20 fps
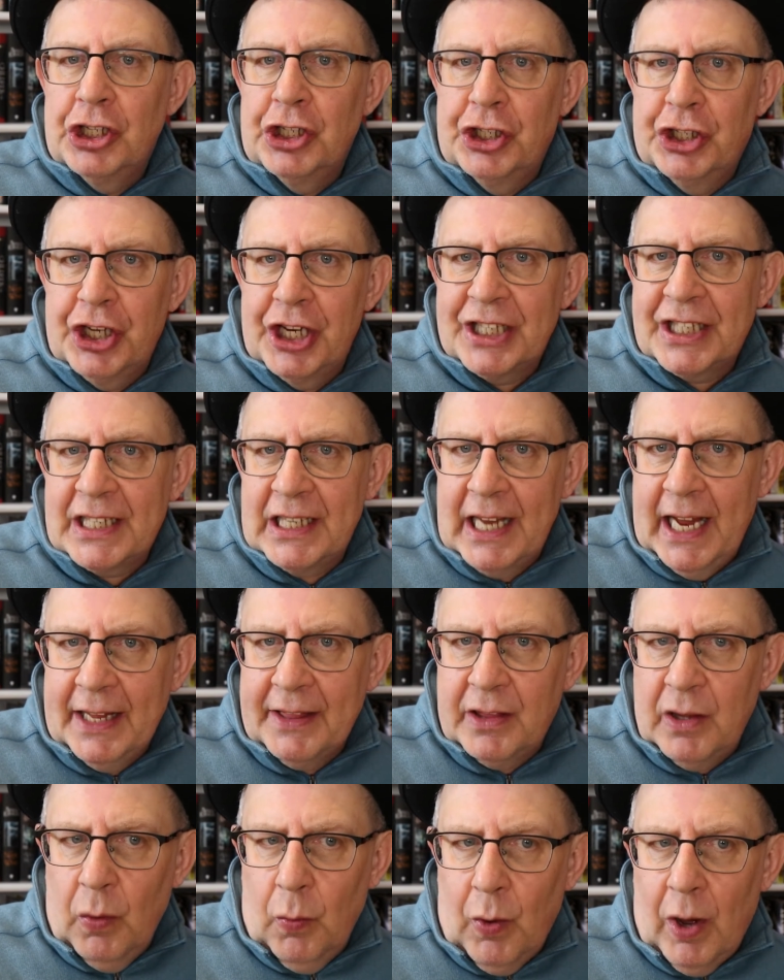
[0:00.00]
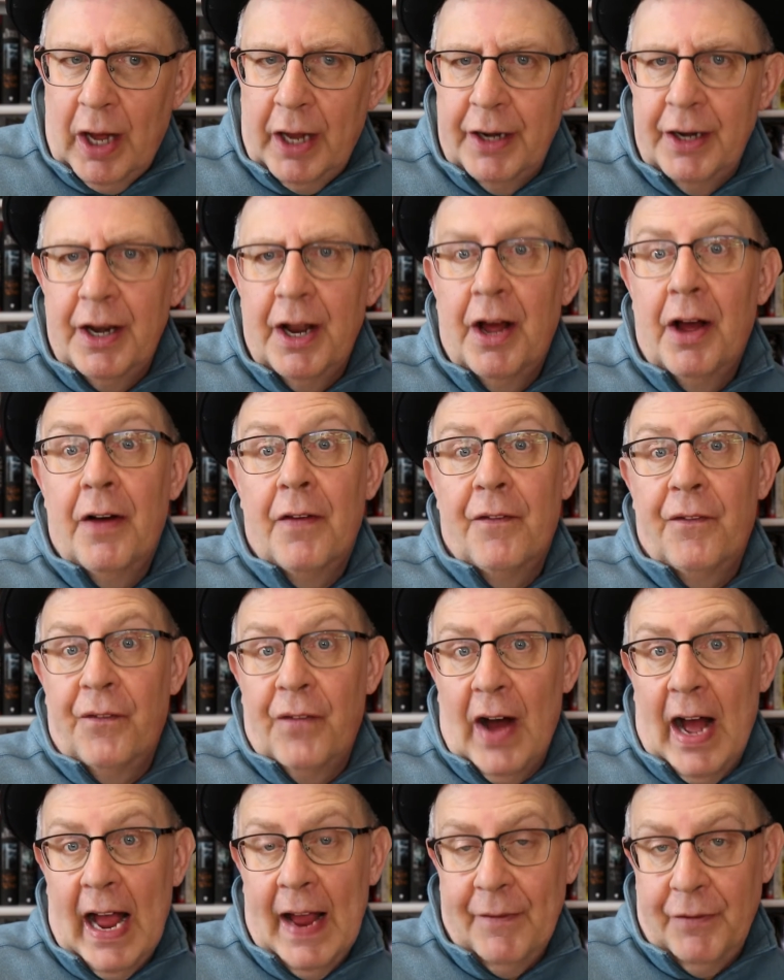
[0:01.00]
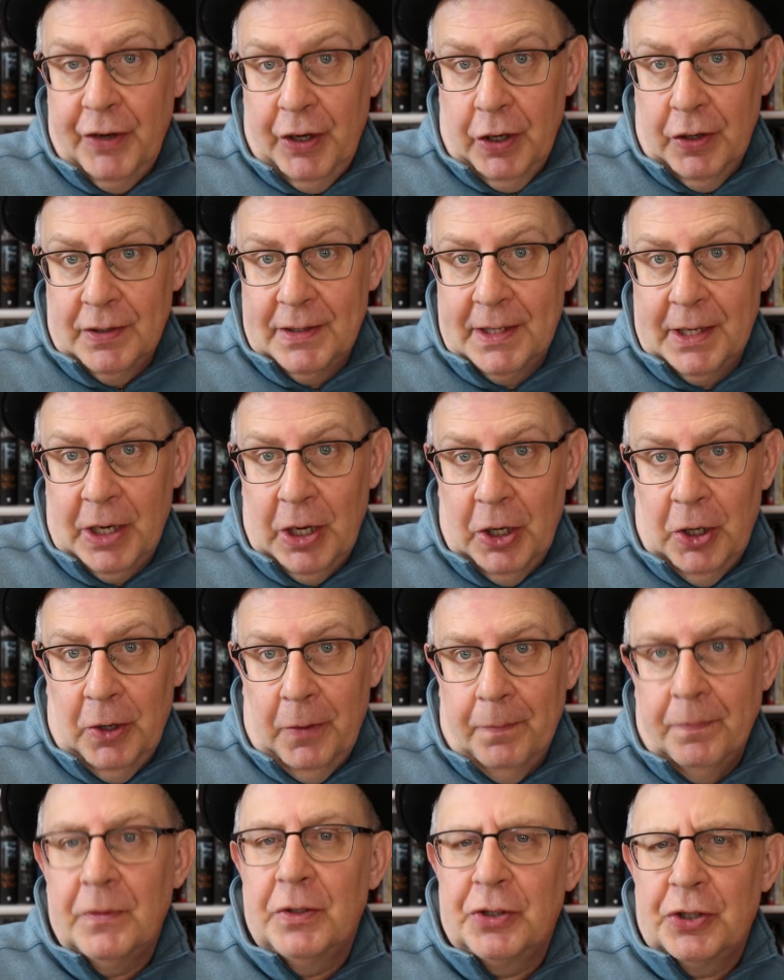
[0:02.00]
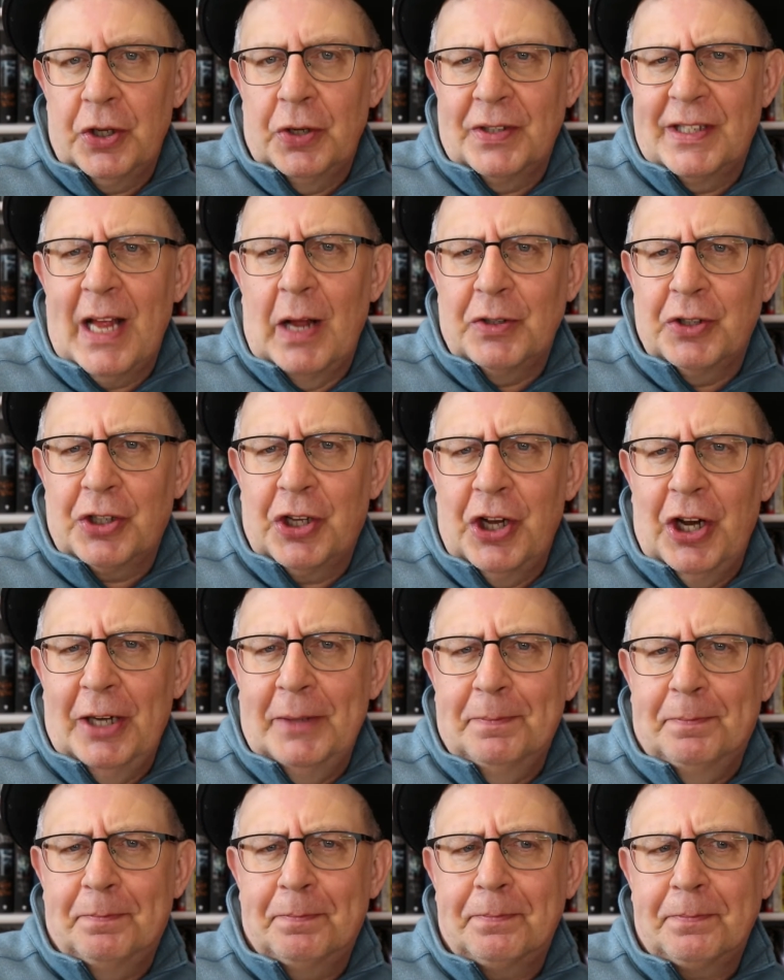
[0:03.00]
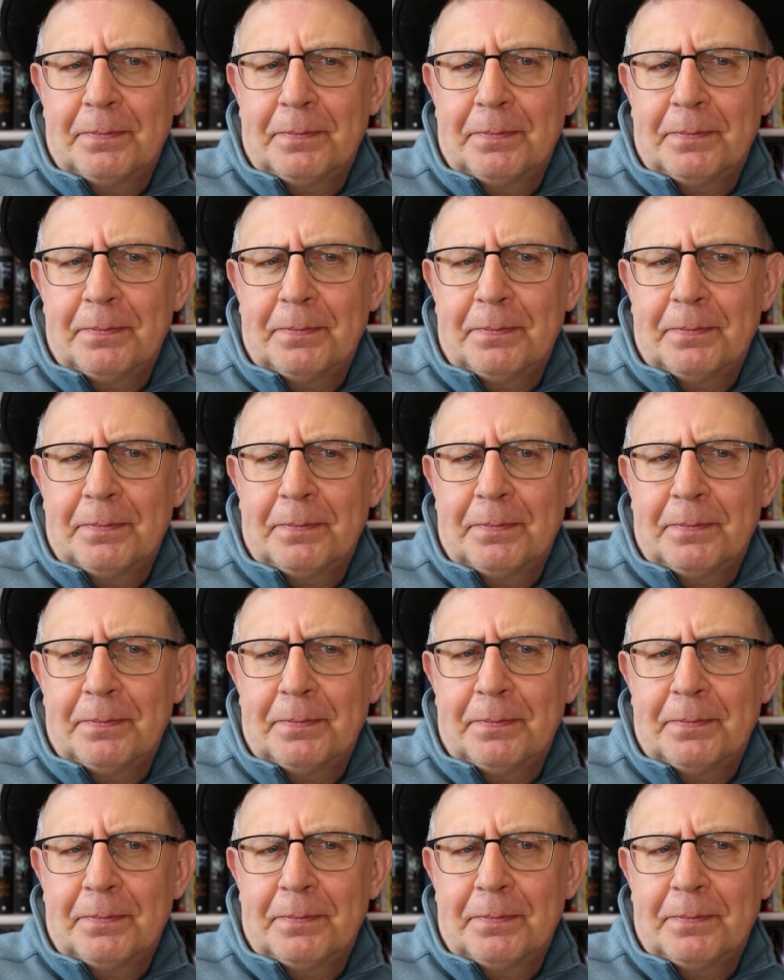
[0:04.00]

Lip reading: just like the one 5 years ago. So, sounds good.